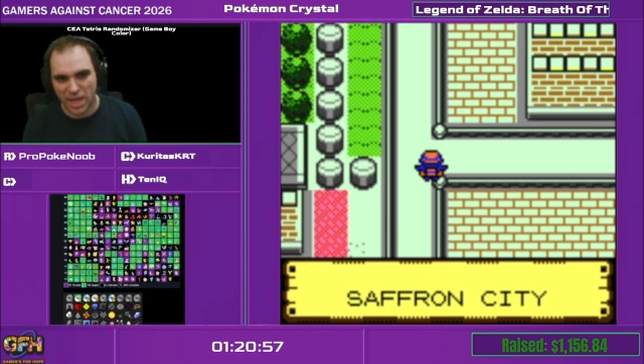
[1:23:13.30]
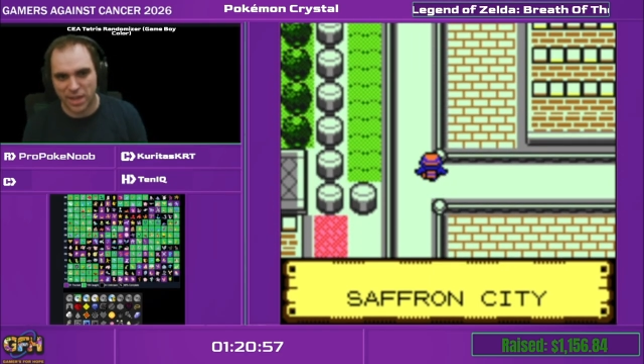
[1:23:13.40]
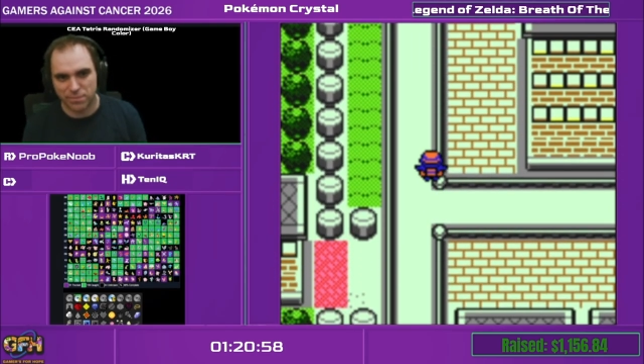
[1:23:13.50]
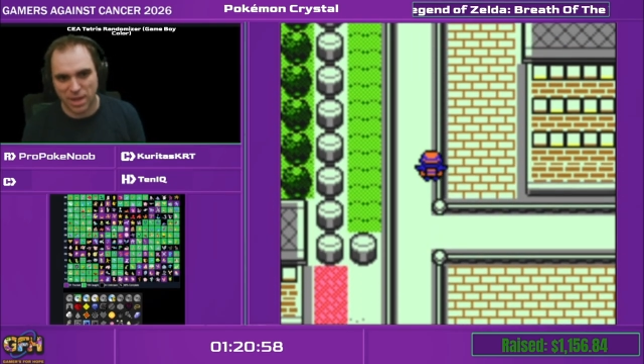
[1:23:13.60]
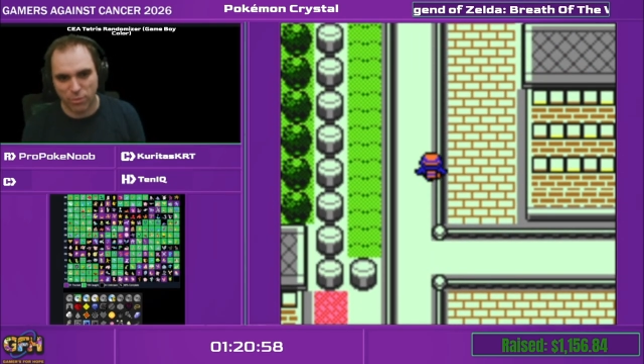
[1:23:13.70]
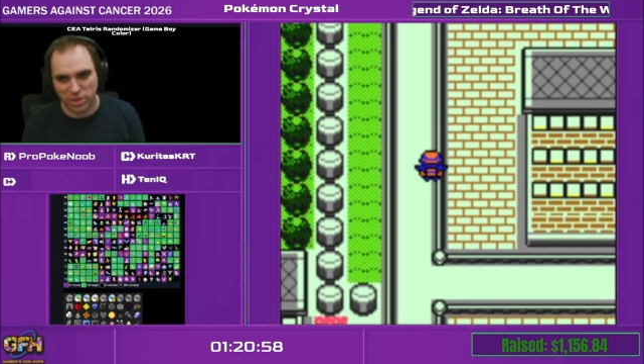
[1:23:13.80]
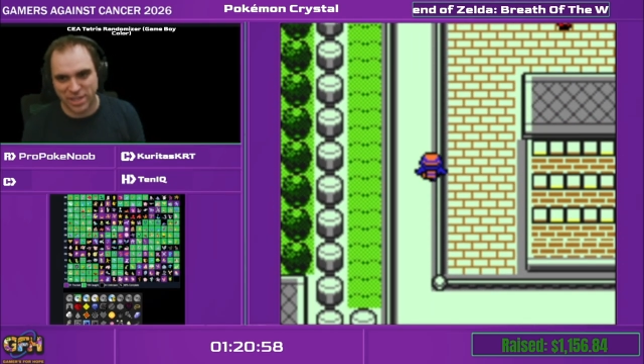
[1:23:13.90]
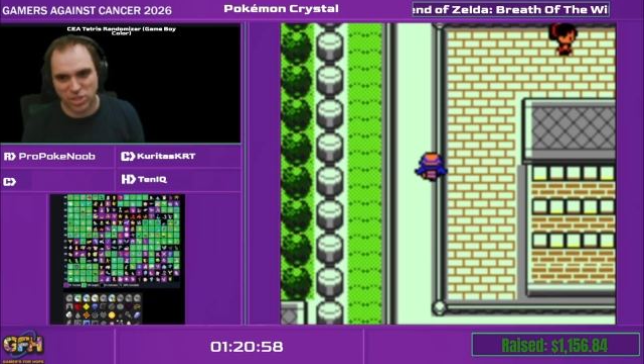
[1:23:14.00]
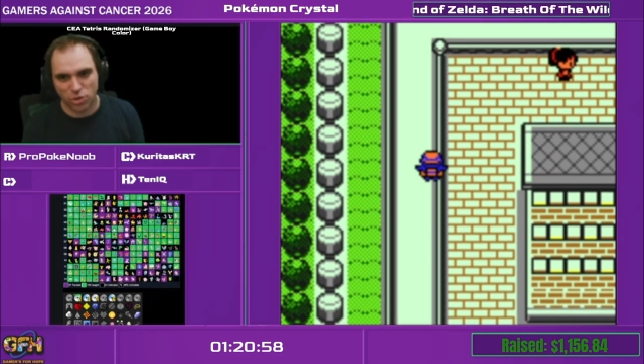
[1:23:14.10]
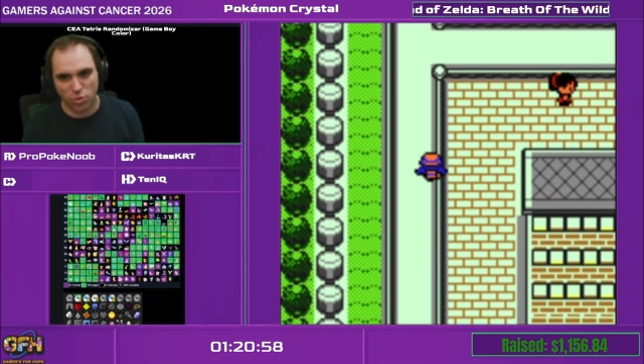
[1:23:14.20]
And I would
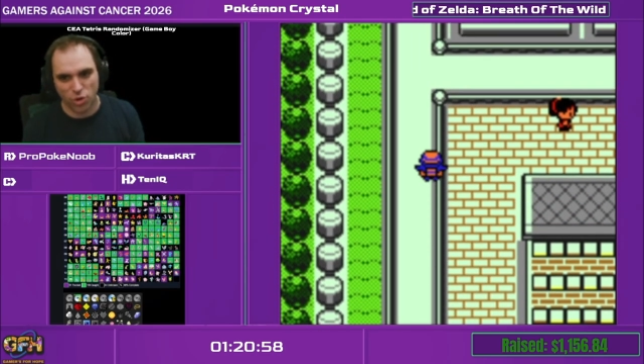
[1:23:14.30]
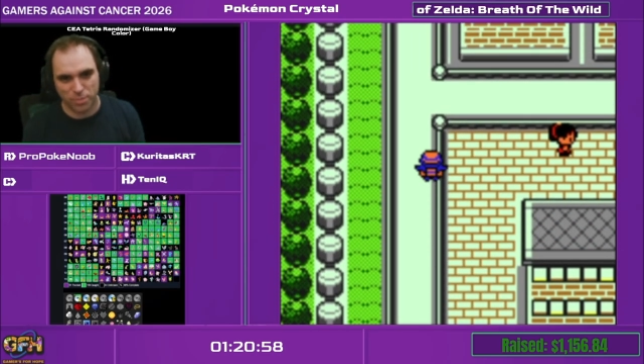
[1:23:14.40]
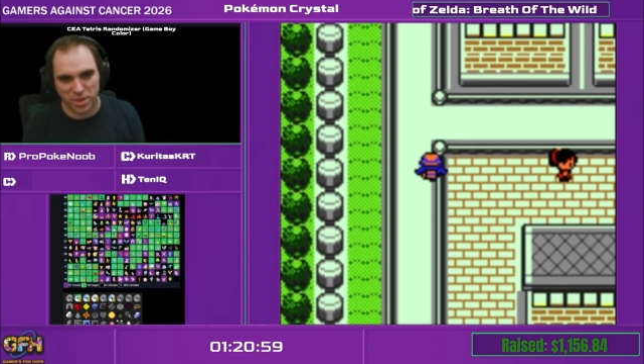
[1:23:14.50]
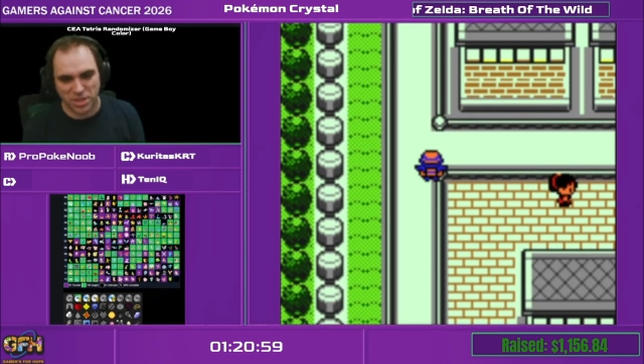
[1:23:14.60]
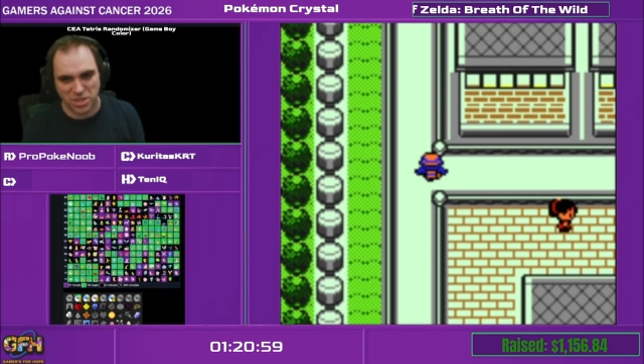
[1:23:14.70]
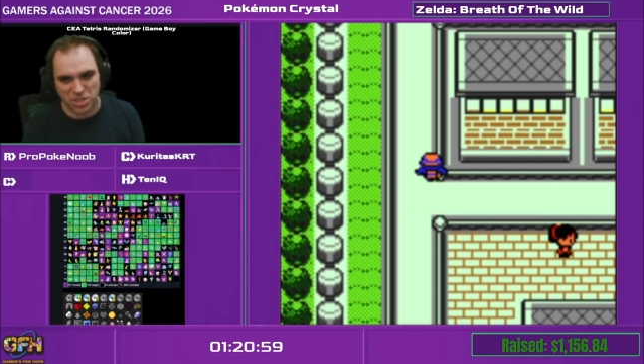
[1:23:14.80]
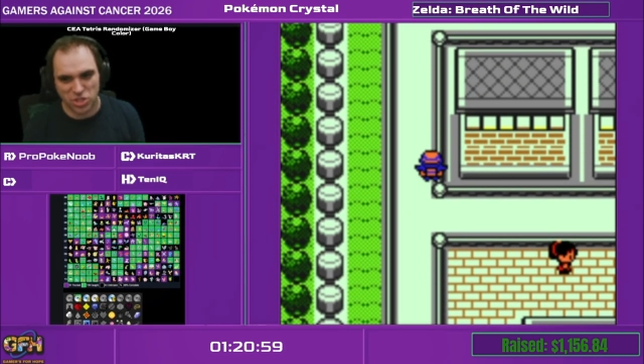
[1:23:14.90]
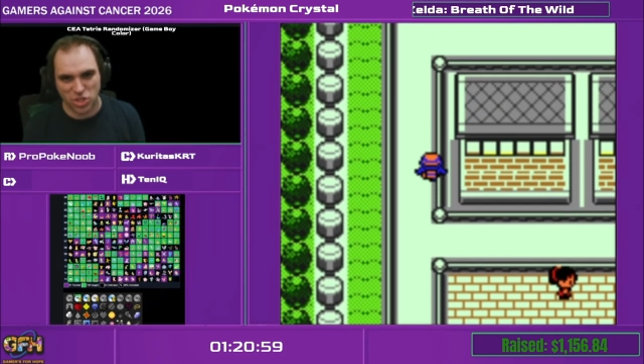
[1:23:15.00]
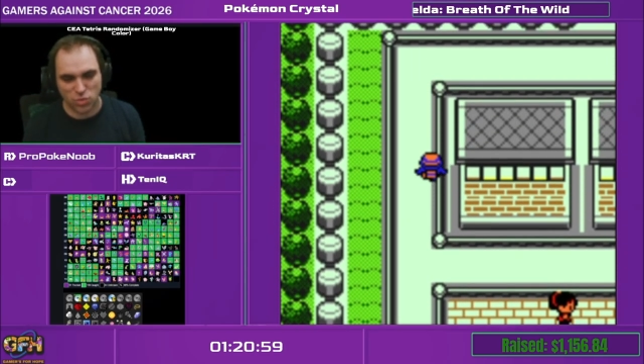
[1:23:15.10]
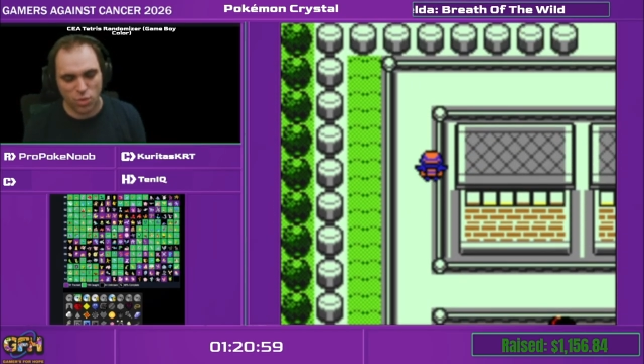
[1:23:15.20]
like to go north because this
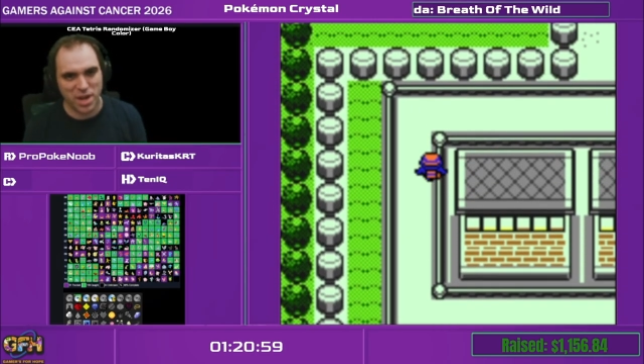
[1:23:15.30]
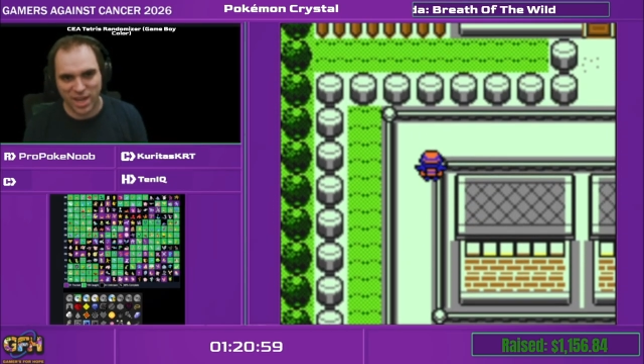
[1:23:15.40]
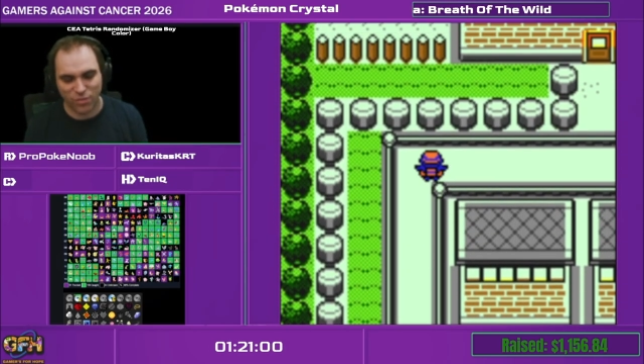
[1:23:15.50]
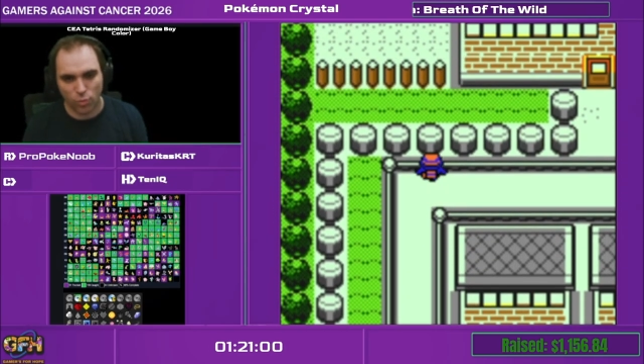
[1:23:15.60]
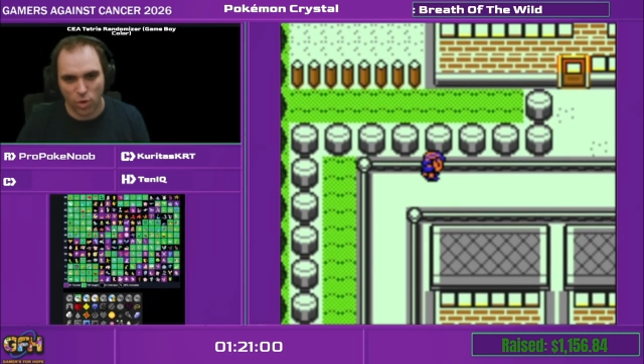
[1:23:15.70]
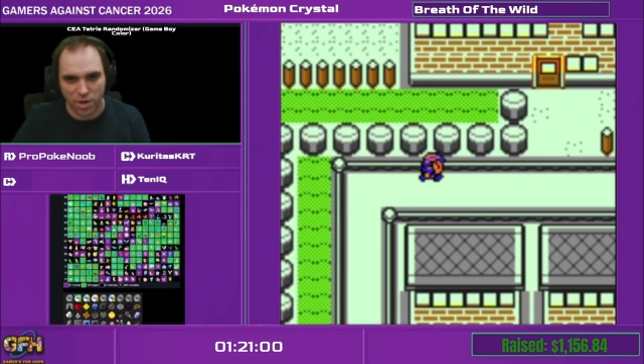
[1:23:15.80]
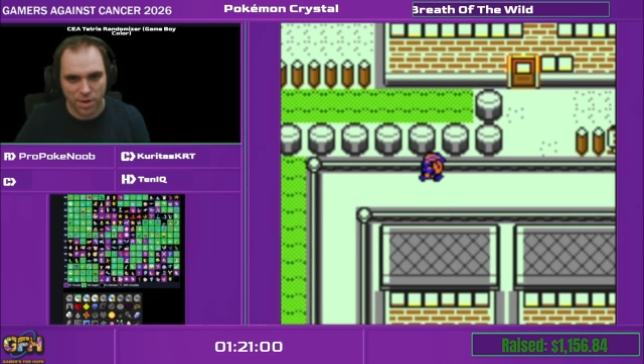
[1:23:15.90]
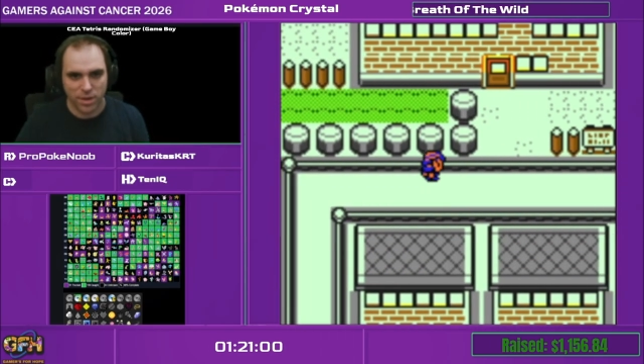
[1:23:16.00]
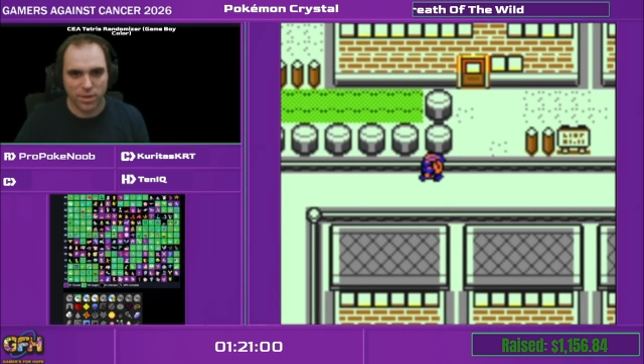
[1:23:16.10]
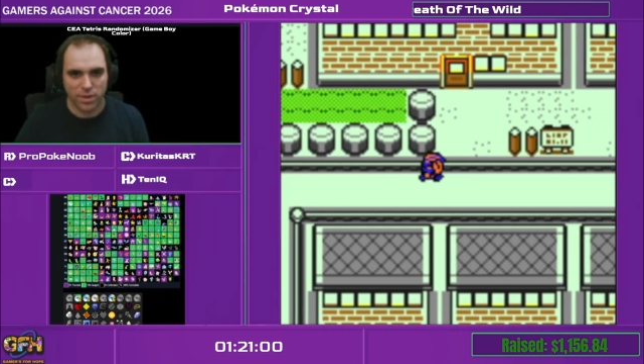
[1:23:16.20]
is just one heck of a run.